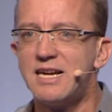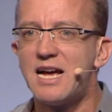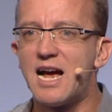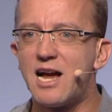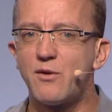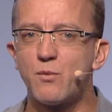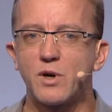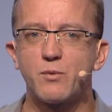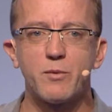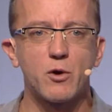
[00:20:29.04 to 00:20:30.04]
And
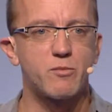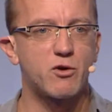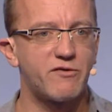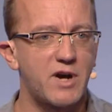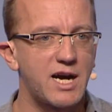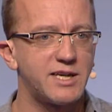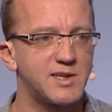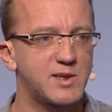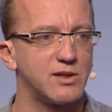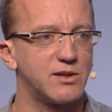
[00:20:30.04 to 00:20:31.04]
what we want to provide
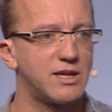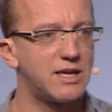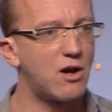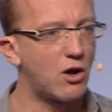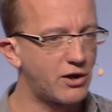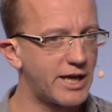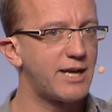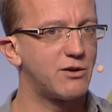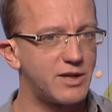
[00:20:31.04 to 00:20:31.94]
is, again,